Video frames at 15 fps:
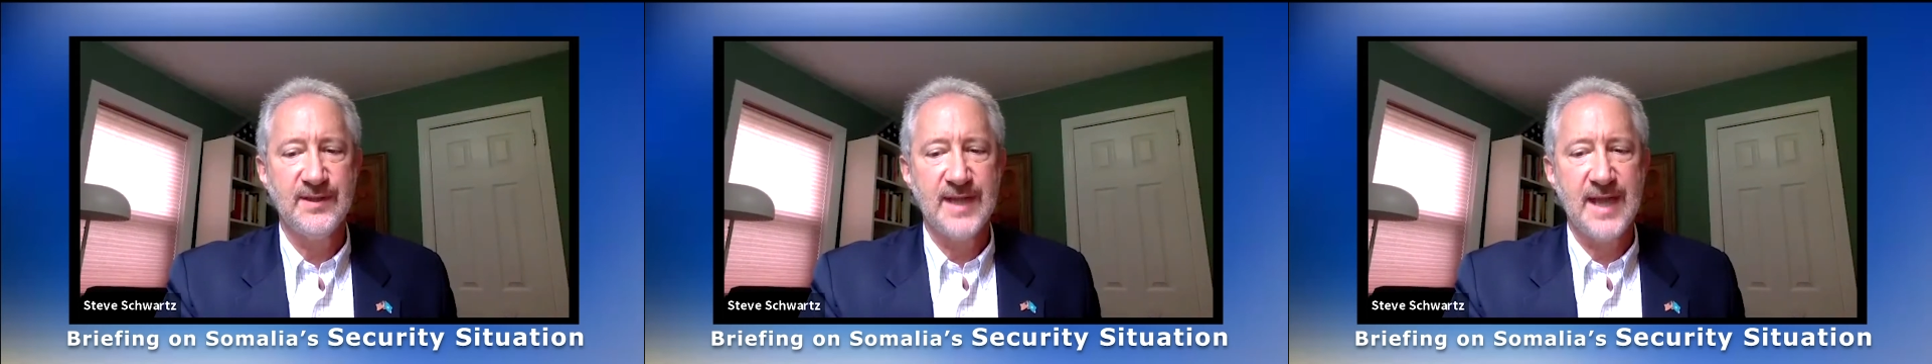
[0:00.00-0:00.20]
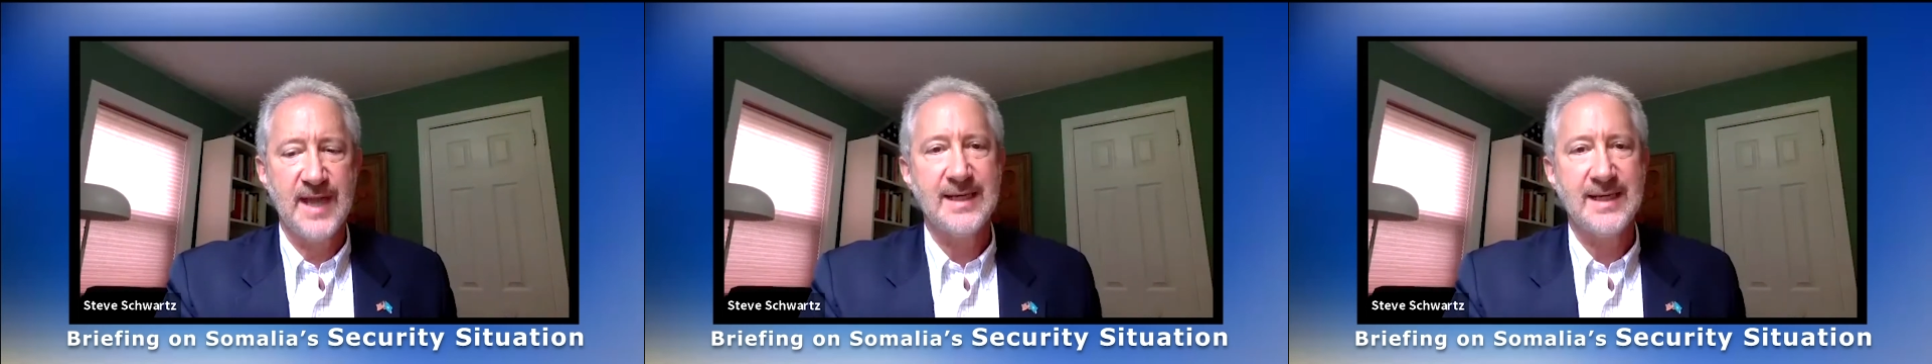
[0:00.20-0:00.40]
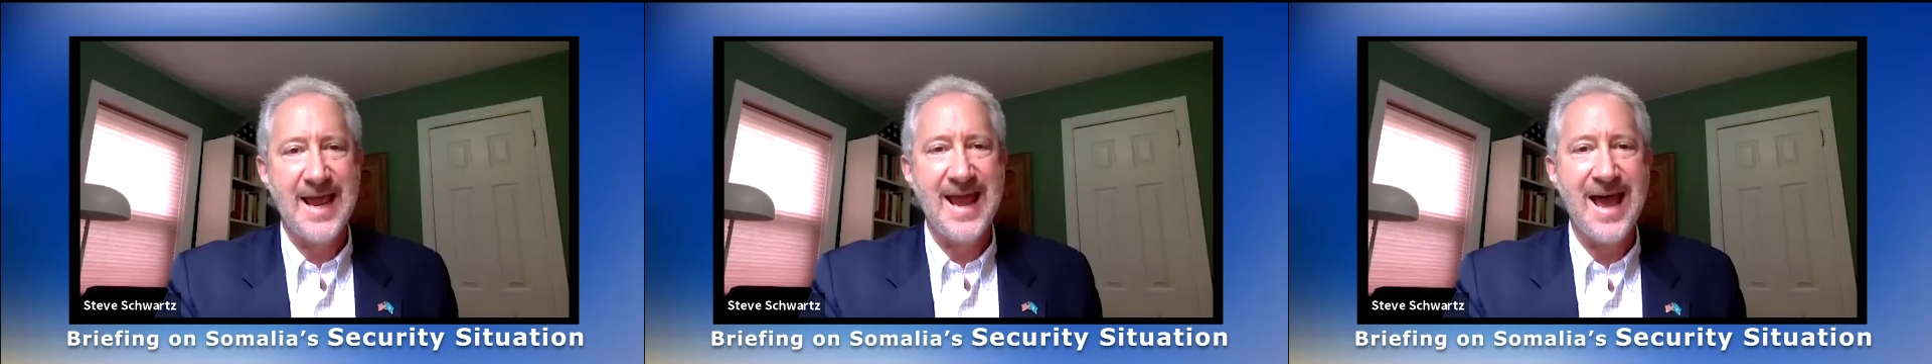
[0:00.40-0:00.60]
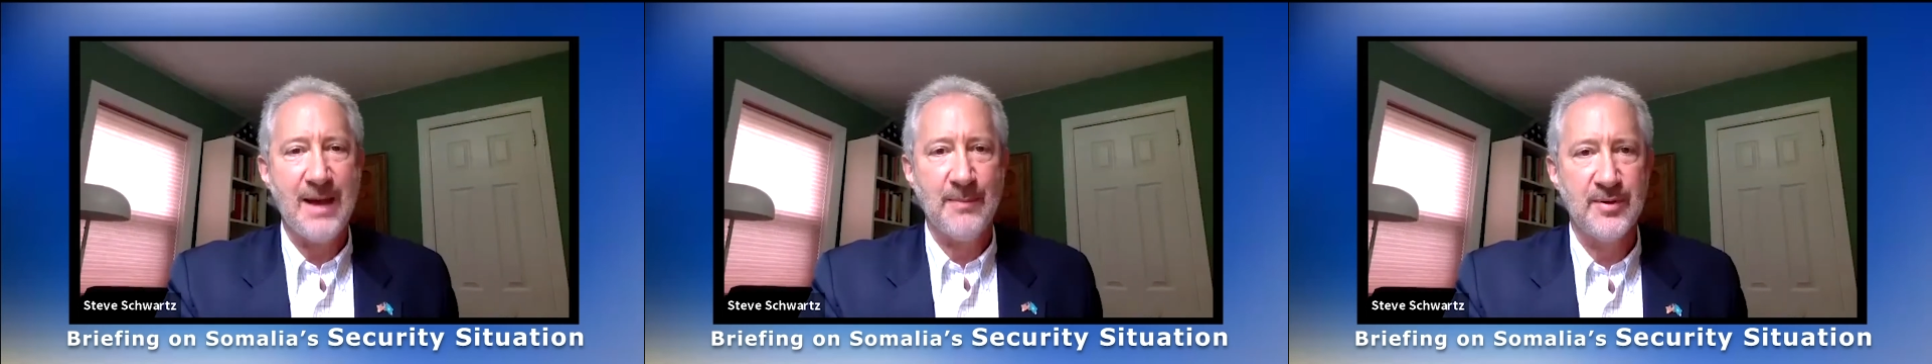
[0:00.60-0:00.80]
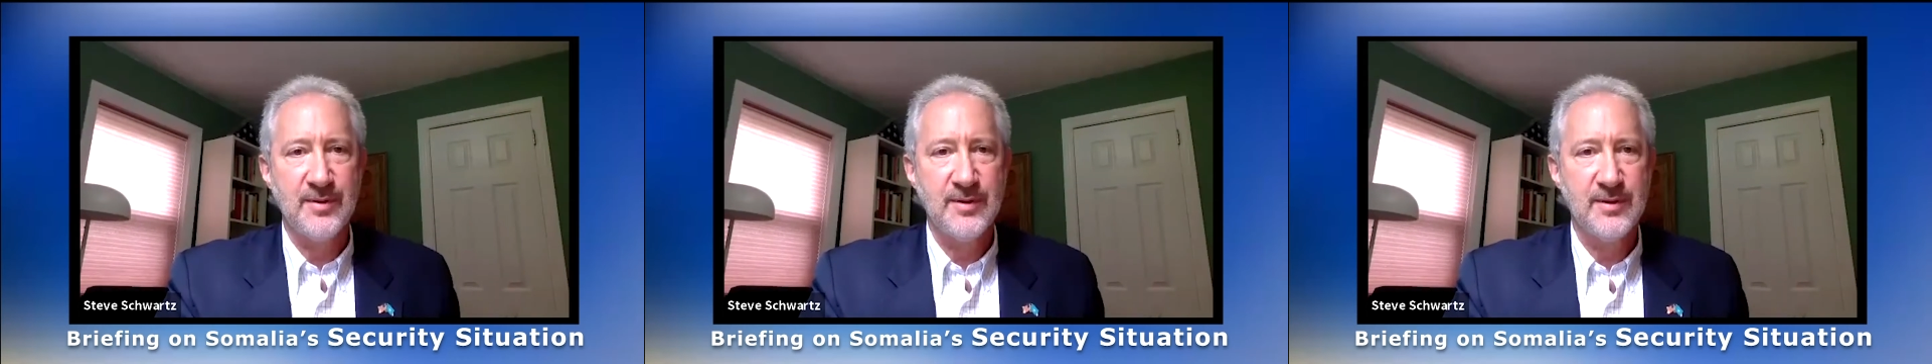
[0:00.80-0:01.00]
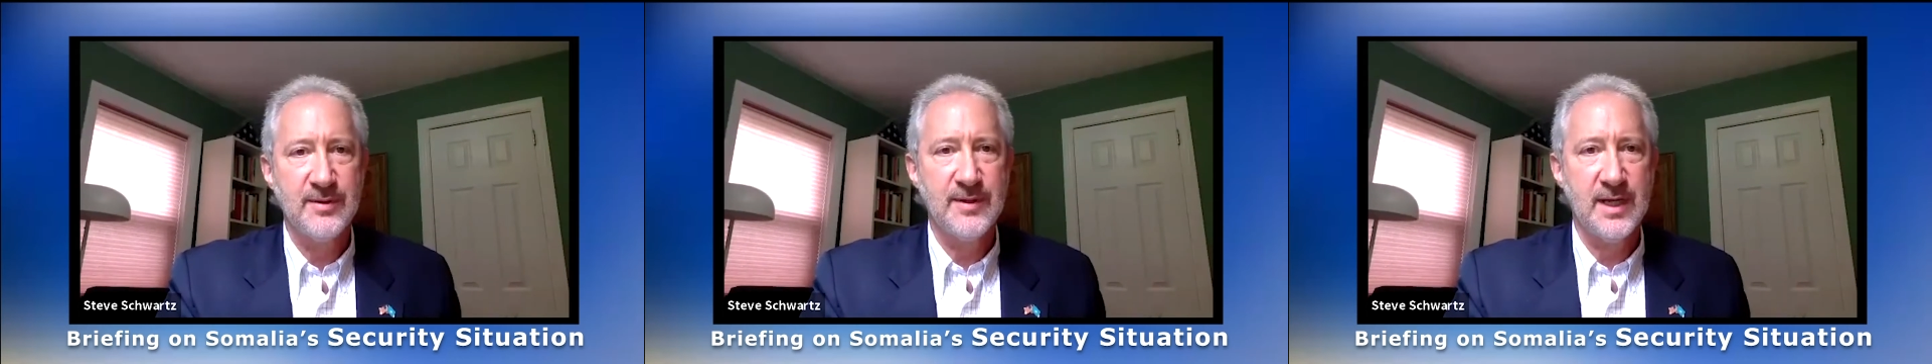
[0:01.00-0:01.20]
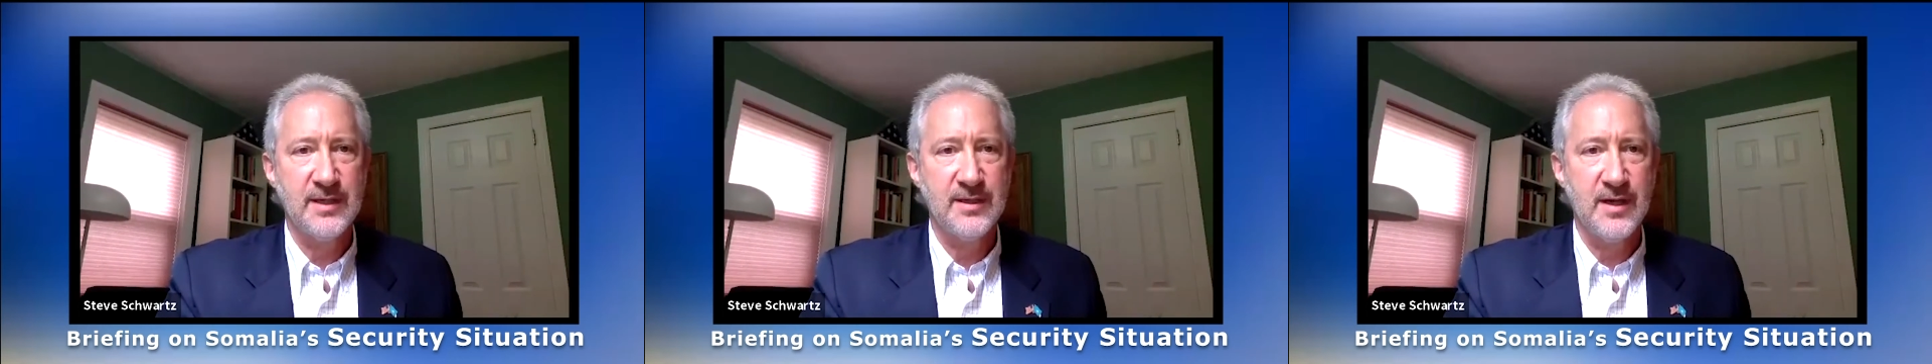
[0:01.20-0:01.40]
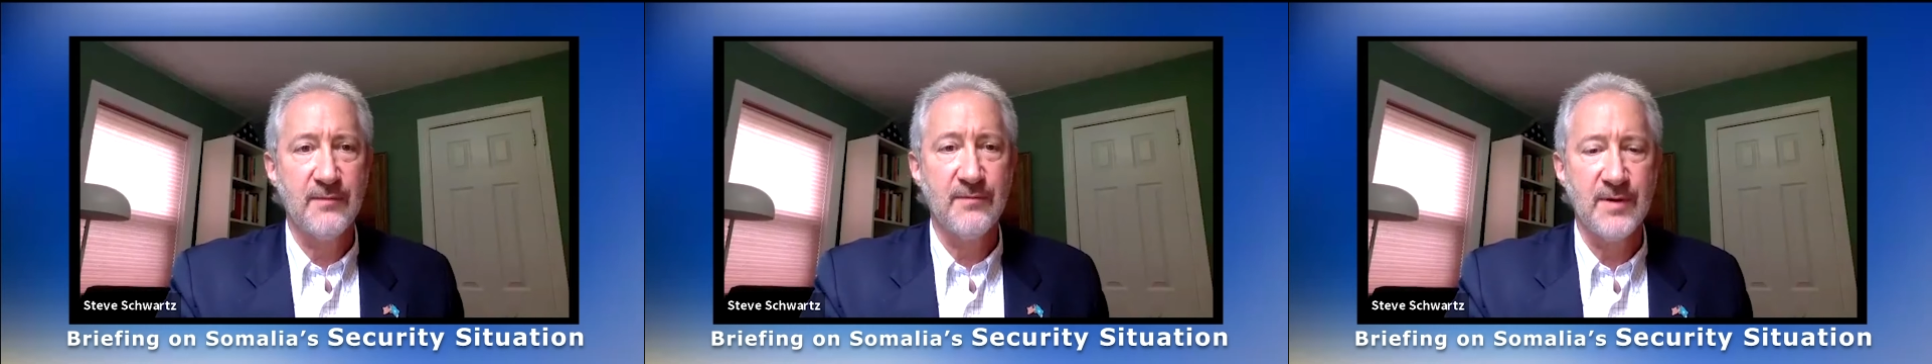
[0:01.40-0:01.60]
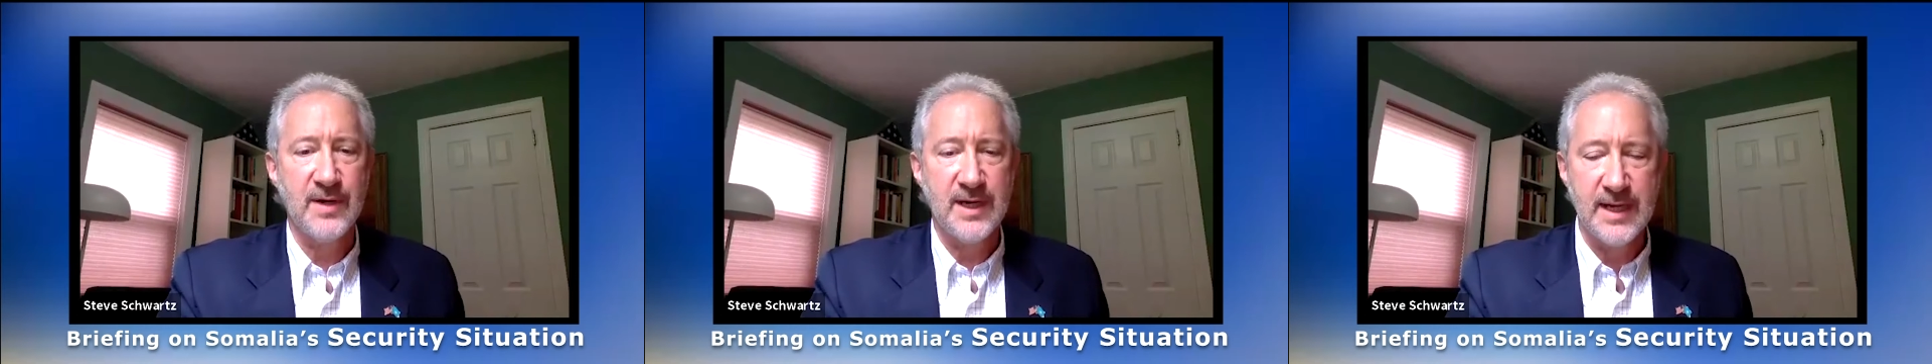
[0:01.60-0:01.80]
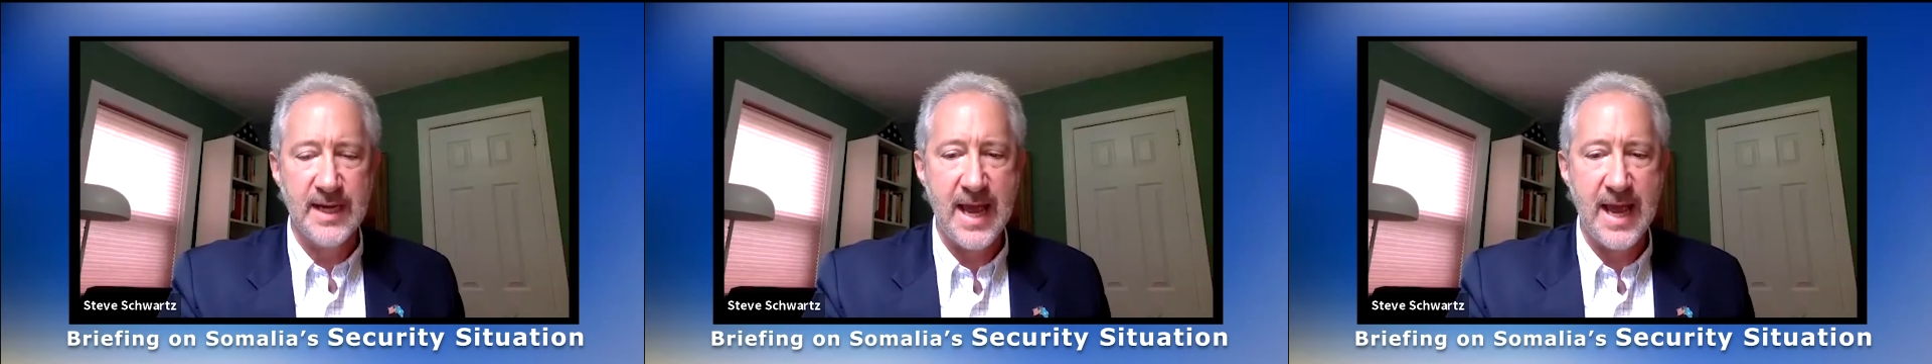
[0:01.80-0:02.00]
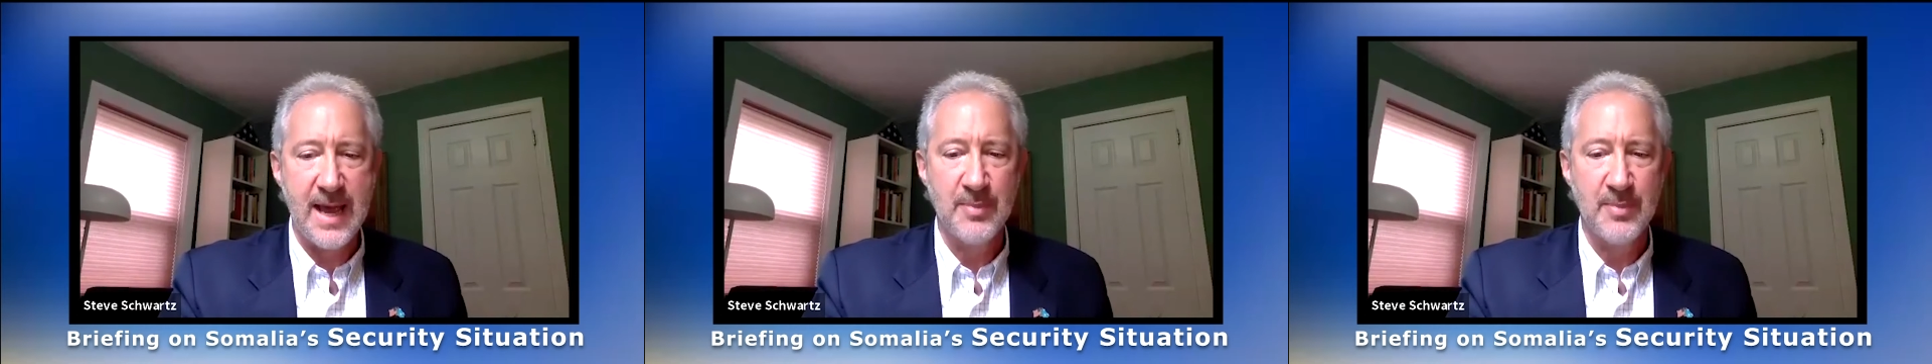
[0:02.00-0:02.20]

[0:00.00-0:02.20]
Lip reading: that gap, that governing gap.